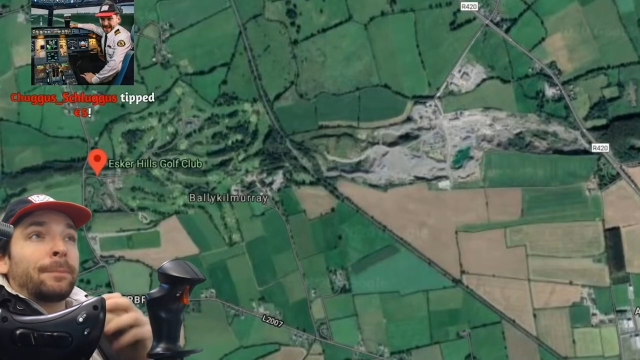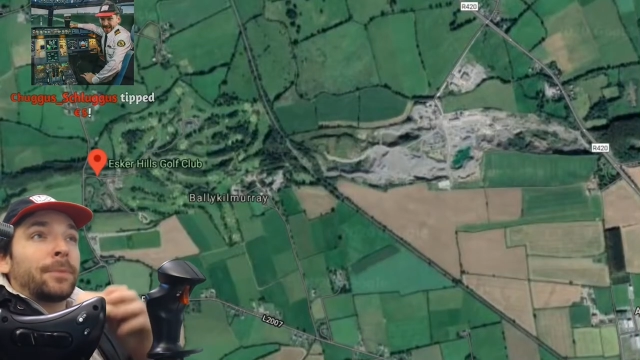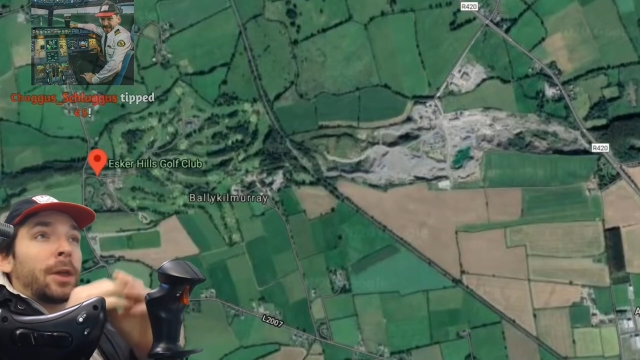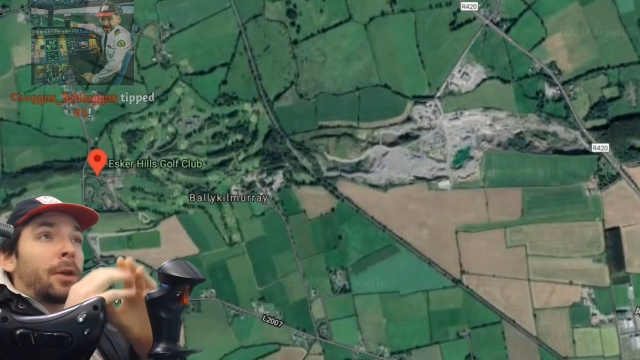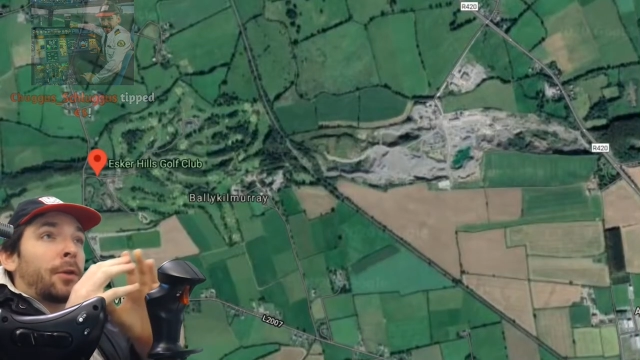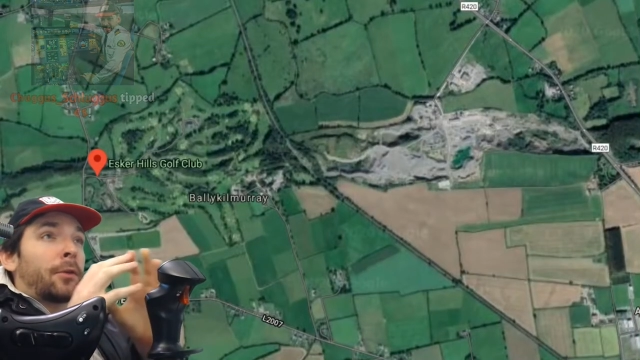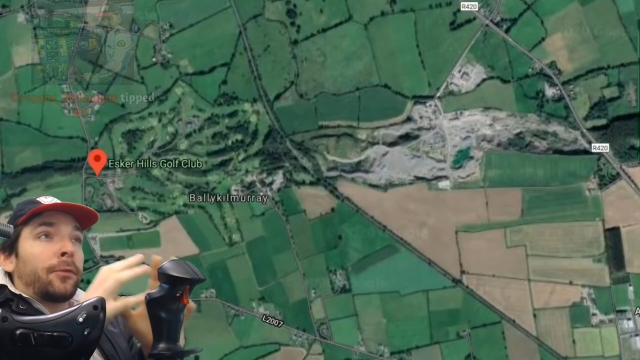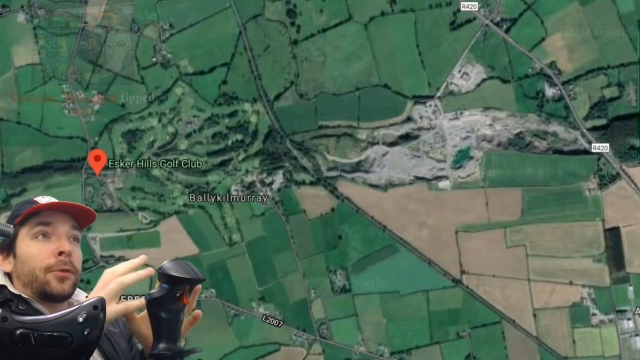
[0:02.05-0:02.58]
and
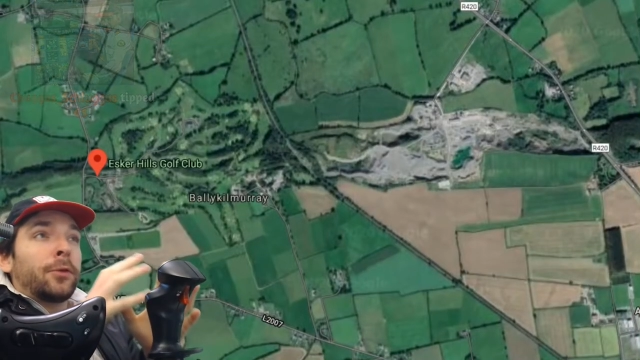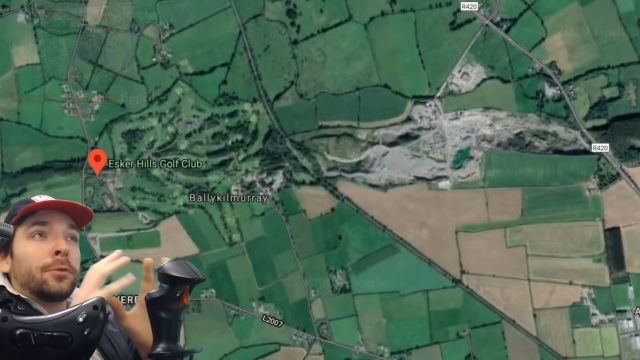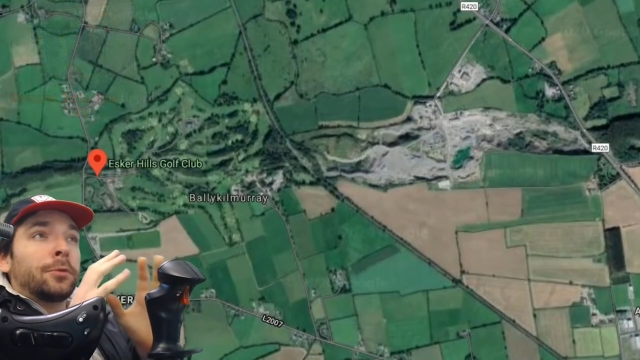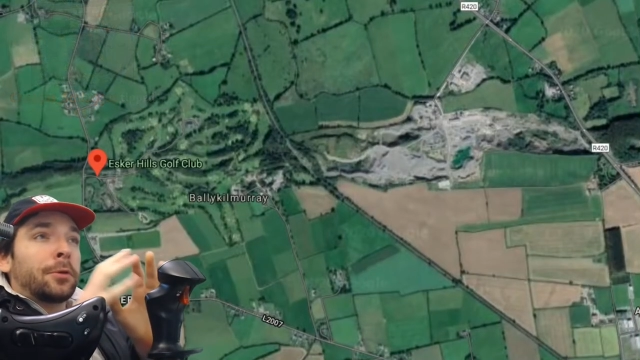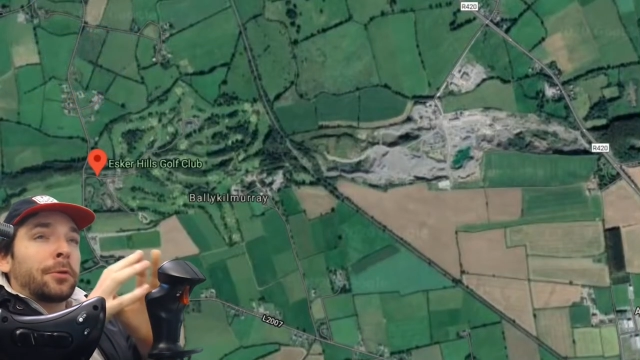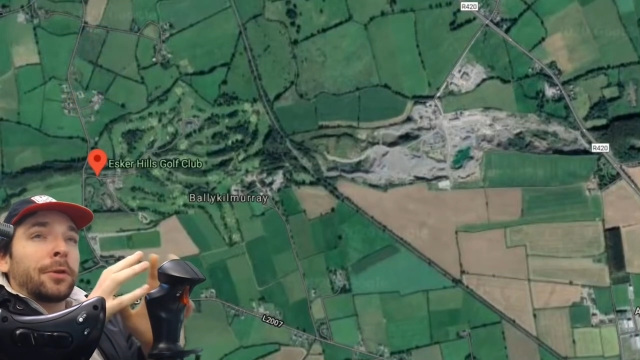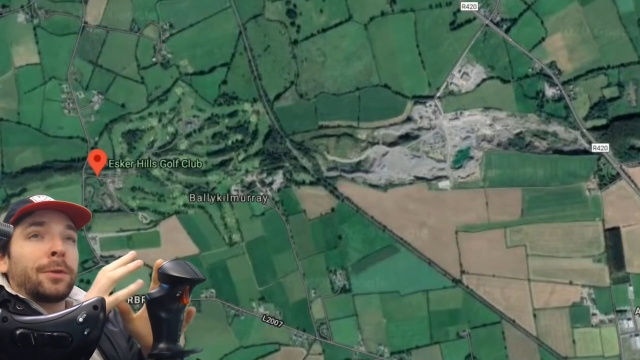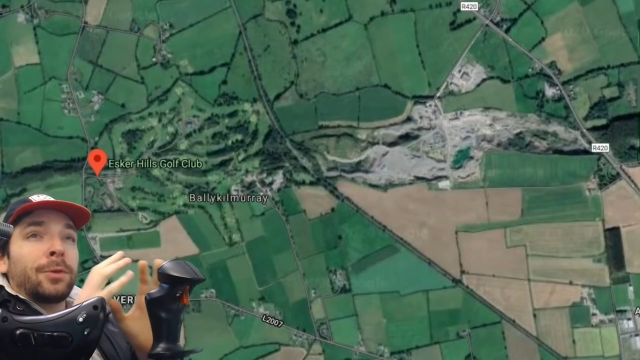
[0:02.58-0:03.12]
a few
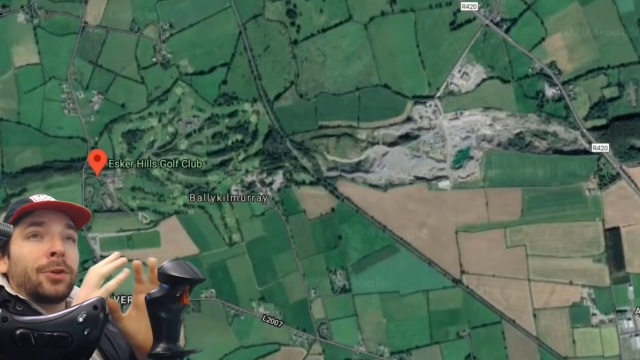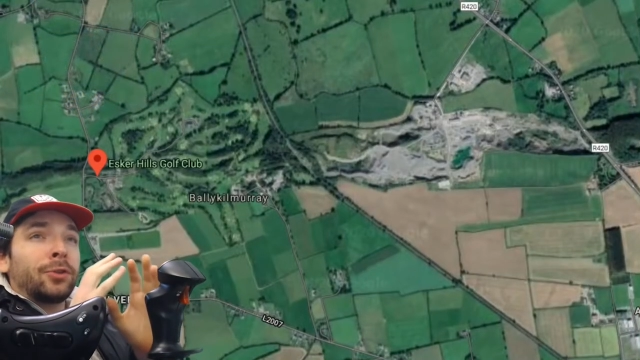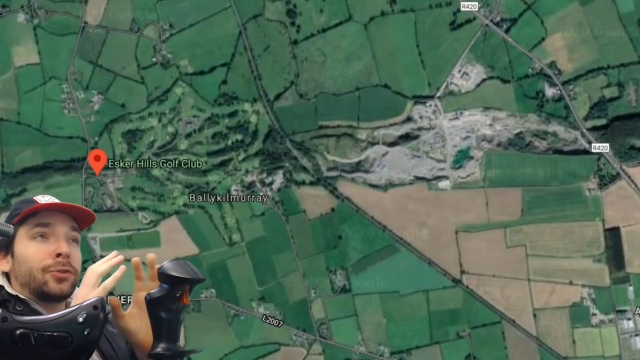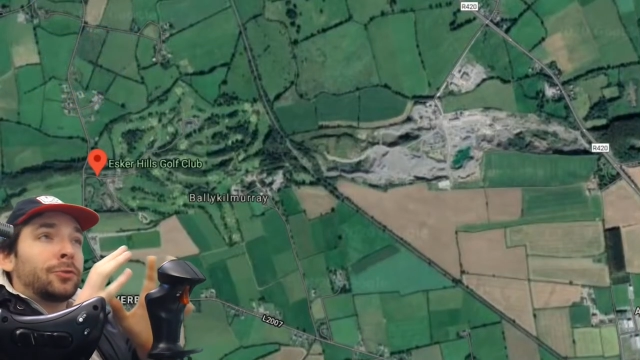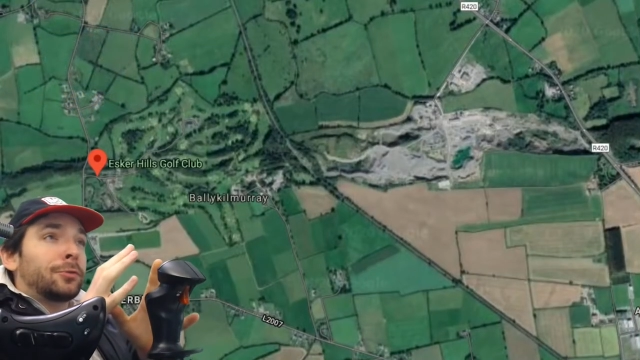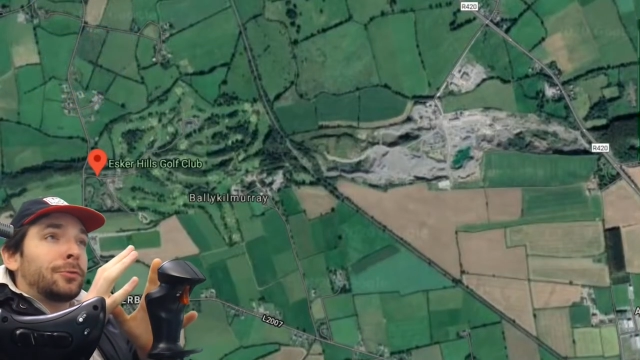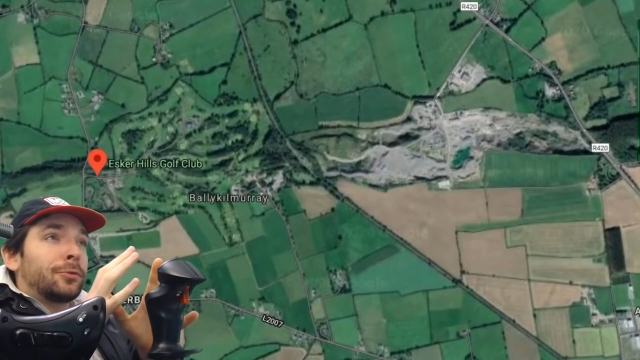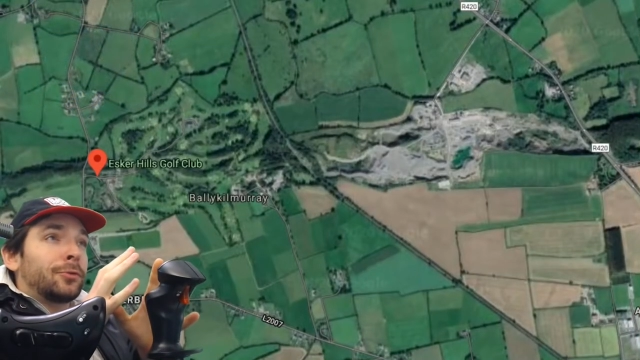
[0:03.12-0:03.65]
creamy
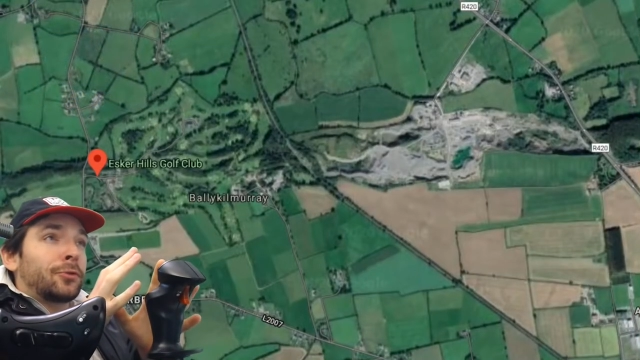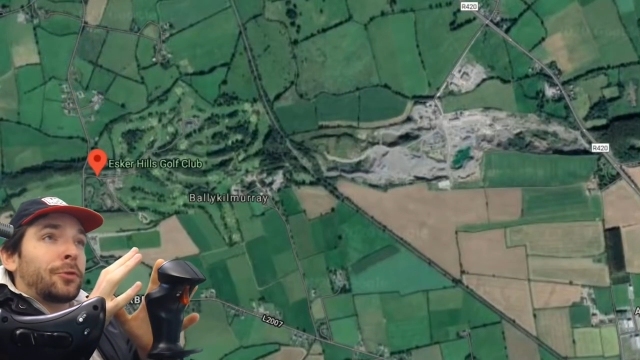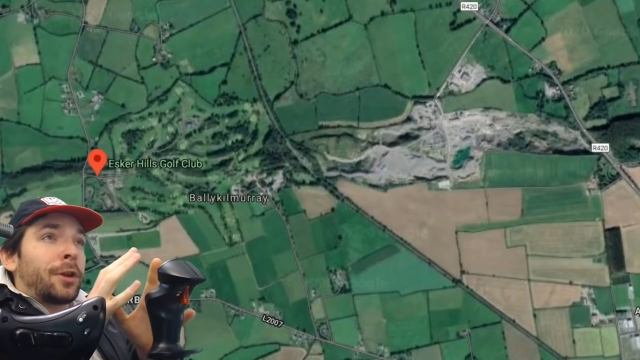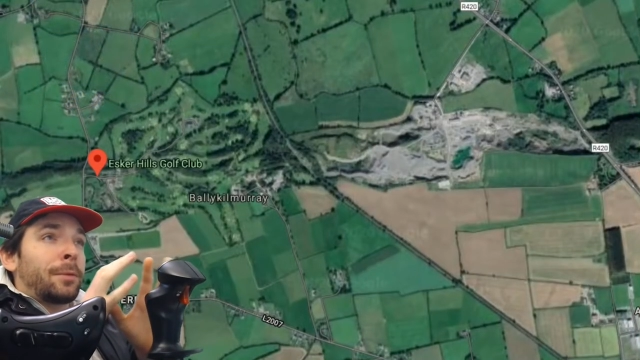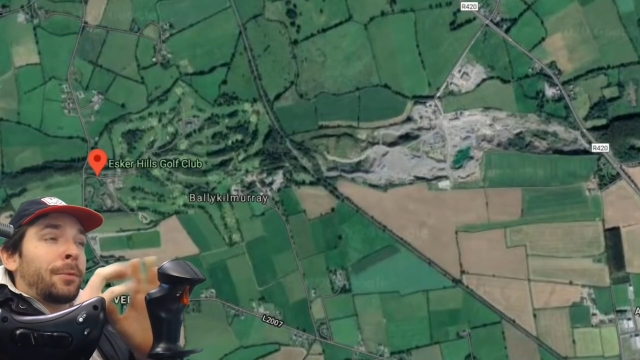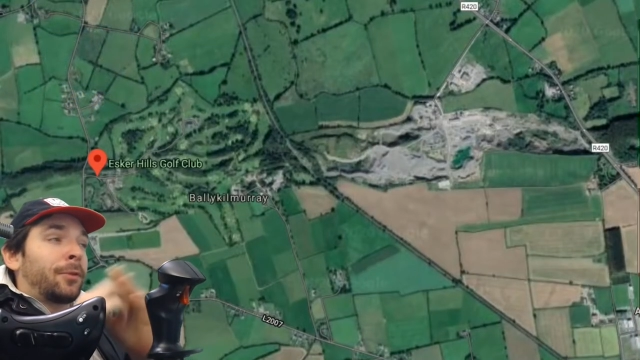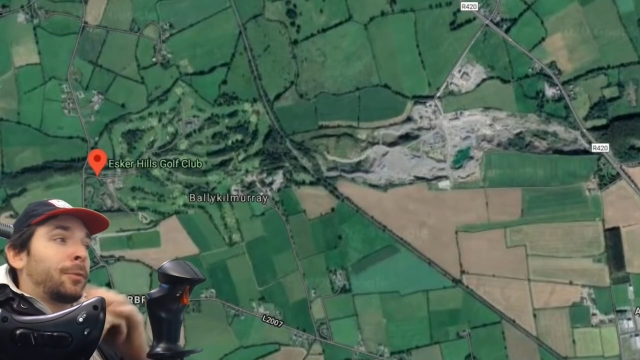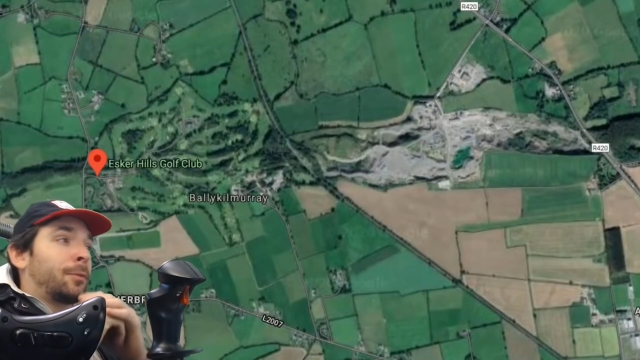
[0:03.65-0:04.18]

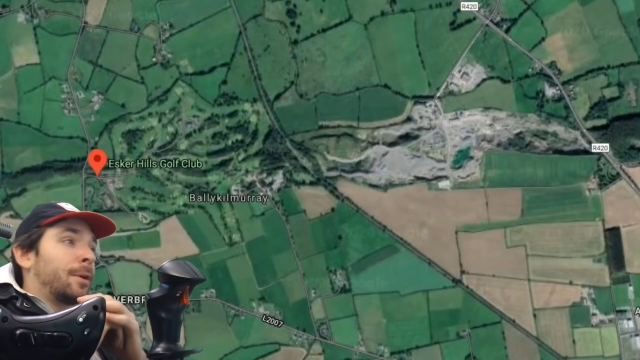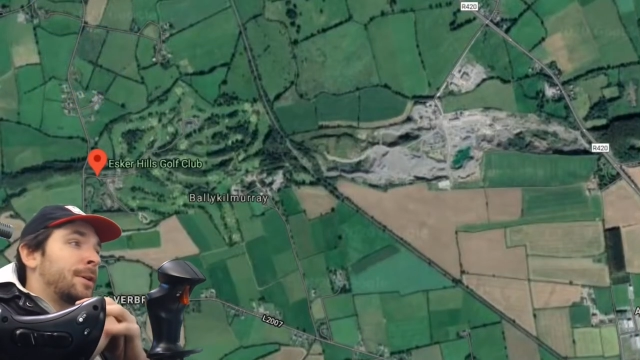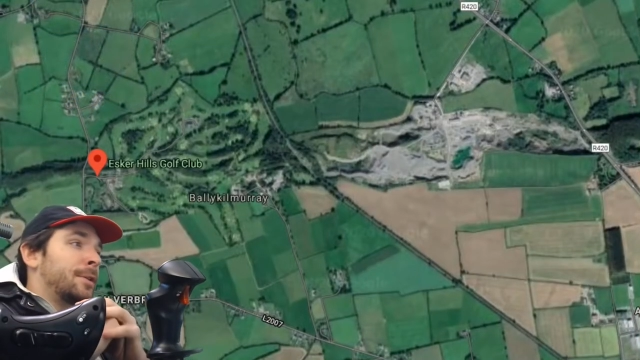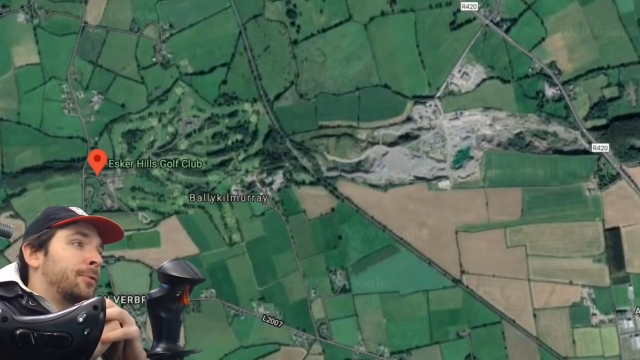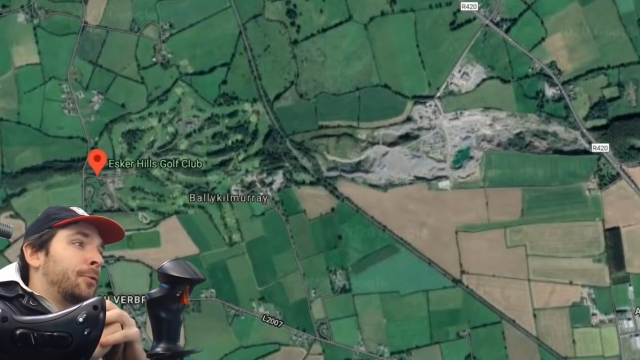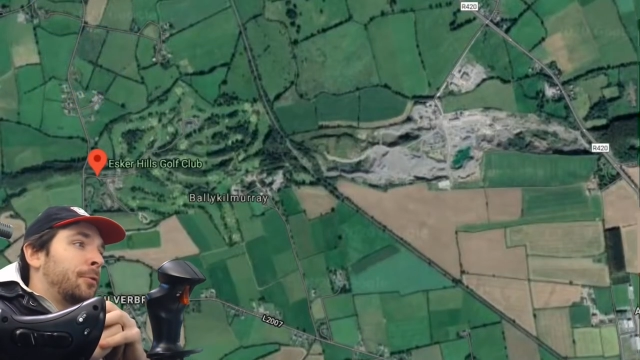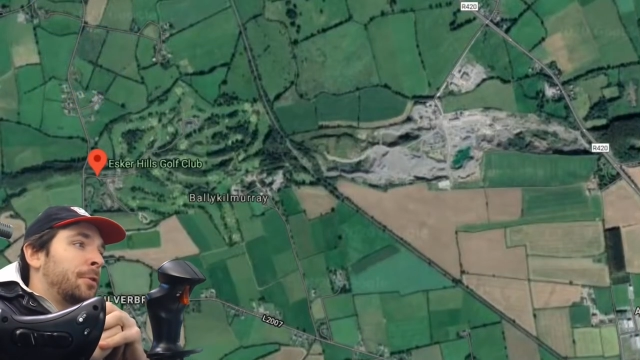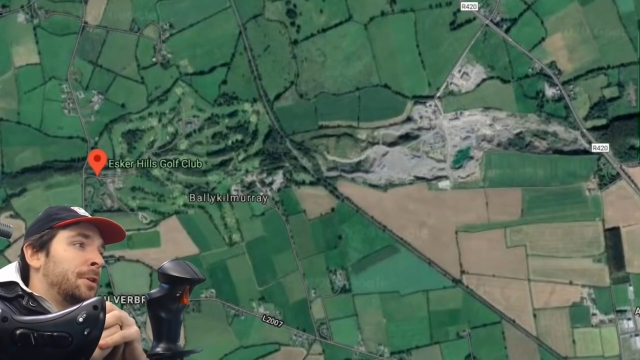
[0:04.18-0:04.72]
screamers. Well, that's
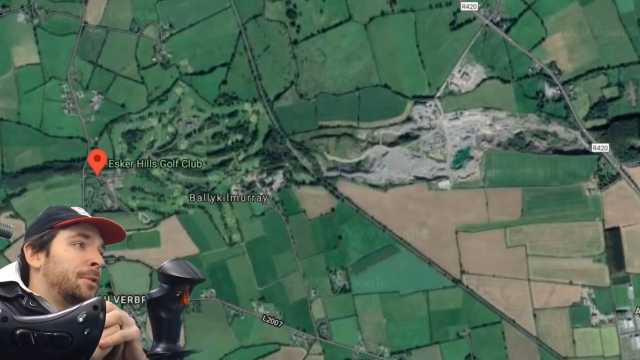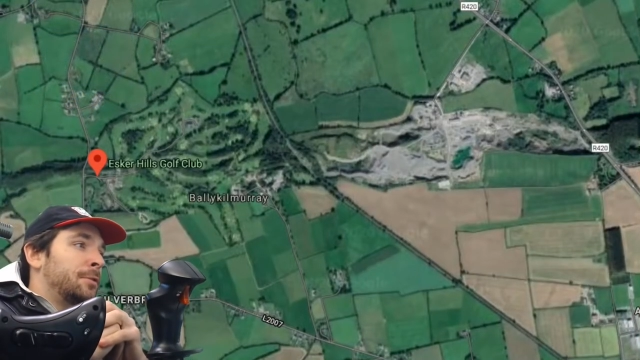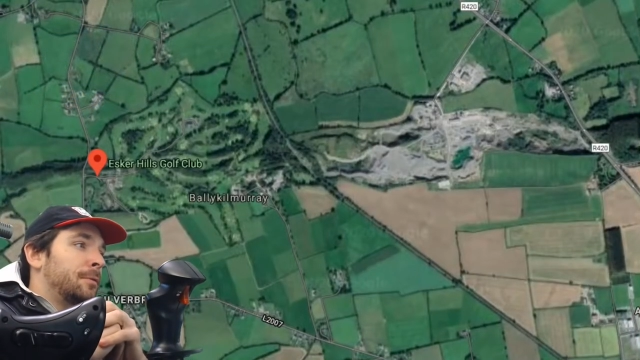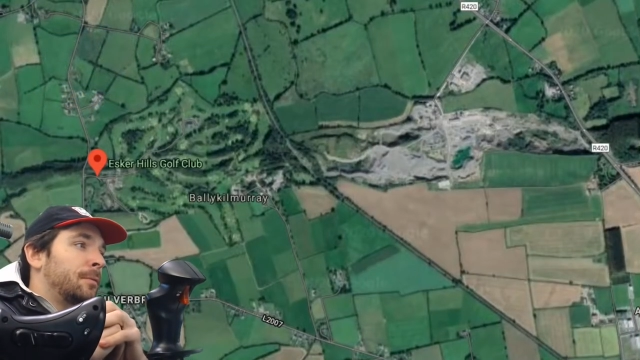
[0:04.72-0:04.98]
great.